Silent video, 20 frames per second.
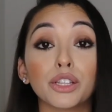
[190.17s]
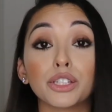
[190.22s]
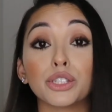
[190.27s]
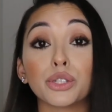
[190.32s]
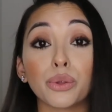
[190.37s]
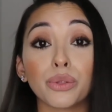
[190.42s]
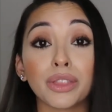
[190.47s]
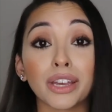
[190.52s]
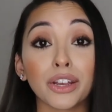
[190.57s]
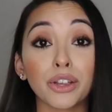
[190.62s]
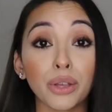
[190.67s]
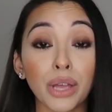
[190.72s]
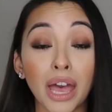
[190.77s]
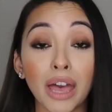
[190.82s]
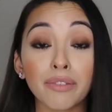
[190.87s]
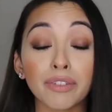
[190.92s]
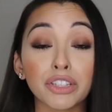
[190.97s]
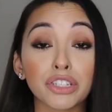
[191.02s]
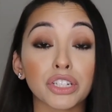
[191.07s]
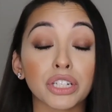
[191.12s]
So there you
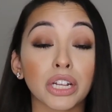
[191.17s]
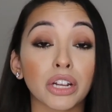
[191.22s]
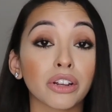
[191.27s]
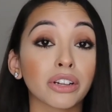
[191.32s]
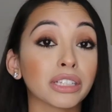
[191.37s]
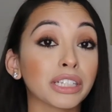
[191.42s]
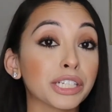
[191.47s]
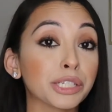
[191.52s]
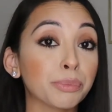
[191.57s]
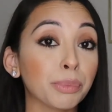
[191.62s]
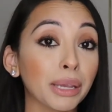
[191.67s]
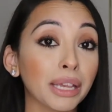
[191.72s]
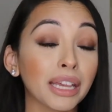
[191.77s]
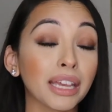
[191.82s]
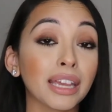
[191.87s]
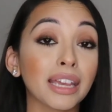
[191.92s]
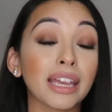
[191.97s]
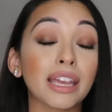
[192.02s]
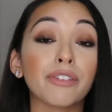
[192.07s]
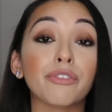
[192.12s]
have it. Generically
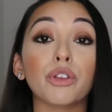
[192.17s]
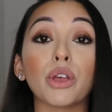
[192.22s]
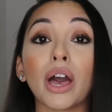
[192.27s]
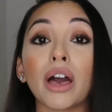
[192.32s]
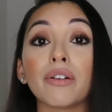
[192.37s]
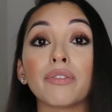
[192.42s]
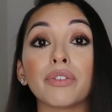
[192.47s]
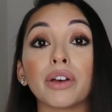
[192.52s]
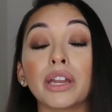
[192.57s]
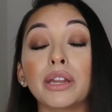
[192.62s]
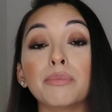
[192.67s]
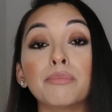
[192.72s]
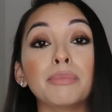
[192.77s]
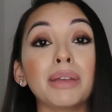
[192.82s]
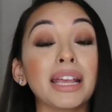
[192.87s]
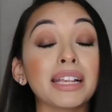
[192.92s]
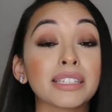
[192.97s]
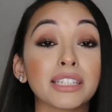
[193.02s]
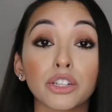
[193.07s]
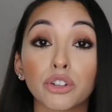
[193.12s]
speaking, if you have an
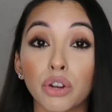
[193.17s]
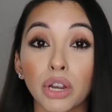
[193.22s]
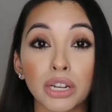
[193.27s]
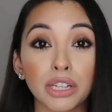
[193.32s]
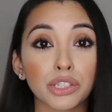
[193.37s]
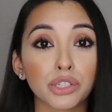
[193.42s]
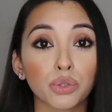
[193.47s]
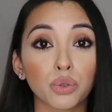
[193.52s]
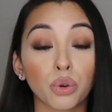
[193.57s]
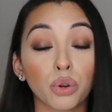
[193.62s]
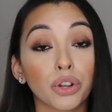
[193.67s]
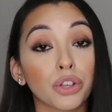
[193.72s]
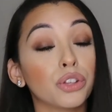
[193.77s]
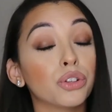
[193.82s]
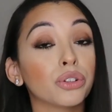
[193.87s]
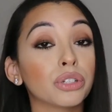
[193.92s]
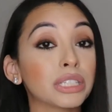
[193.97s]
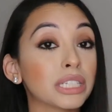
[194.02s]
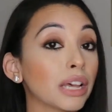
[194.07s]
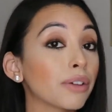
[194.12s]
amazing credit score,
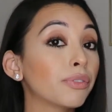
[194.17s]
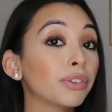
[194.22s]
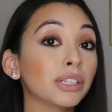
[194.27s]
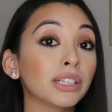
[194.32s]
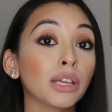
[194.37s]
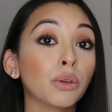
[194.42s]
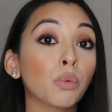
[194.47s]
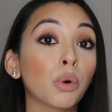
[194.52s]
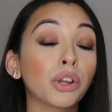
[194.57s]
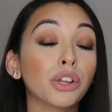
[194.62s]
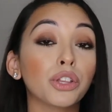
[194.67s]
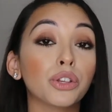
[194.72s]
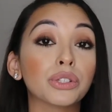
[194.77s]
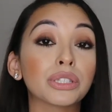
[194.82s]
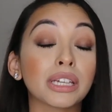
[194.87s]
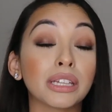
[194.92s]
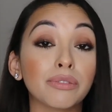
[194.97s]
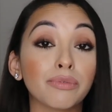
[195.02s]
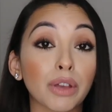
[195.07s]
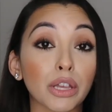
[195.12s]
you'll definitely want to use
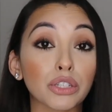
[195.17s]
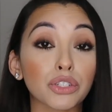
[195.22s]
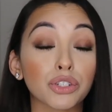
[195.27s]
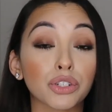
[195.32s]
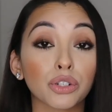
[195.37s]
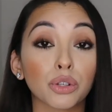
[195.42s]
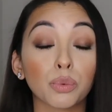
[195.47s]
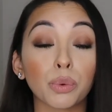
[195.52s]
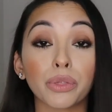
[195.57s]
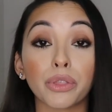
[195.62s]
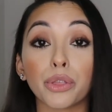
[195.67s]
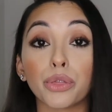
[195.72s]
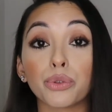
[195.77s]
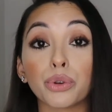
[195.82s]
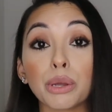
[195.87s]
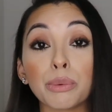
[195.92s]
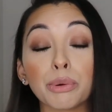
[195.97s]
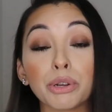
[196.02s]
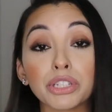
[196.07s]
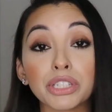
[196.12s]
conventional with a
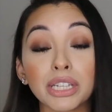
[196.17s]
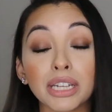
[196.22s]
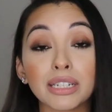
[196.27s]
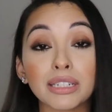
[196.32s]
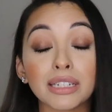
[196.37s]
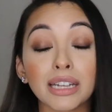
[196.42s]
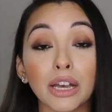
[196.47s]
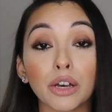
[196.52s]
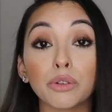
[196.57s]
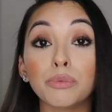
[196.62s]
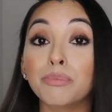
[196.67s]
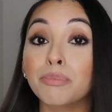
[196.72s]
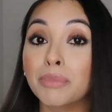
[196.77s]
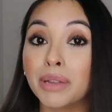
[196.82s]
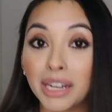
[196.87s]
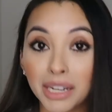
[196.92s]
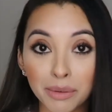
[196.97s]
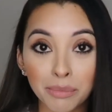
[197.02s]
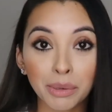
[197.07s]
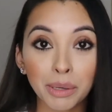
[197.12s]
3% down
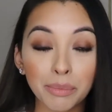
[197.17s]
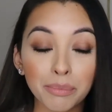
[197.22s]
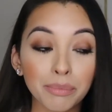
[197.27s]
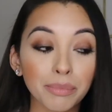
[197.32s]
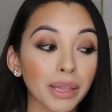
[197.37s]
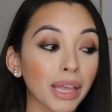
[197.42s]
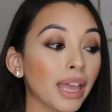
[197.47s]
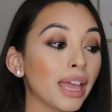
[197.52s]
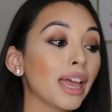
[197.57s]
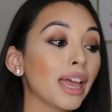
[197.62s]
minimum.